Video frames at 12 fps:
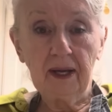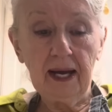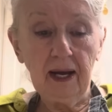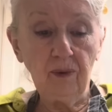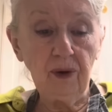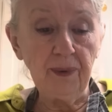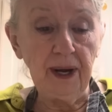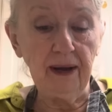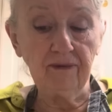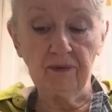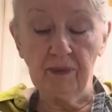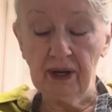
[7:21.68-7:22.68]
Hey, we may
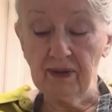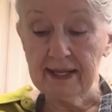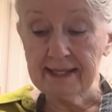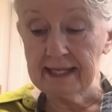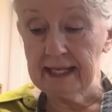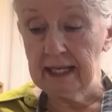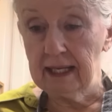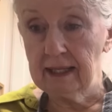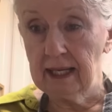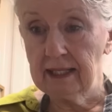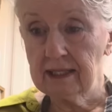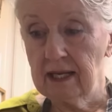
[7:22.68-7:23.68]
have to make this again at
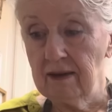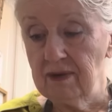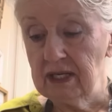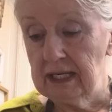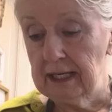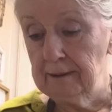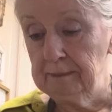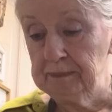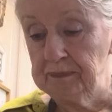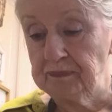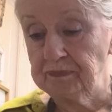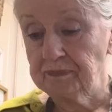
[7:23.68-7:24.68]
Thanksgiving time.
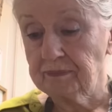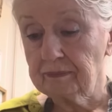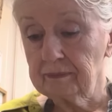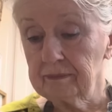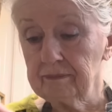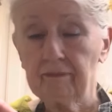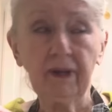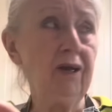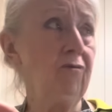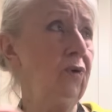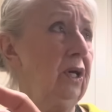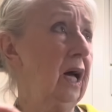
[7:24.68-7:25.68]

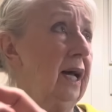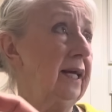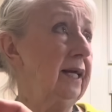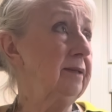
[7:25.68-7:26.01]
If we like it.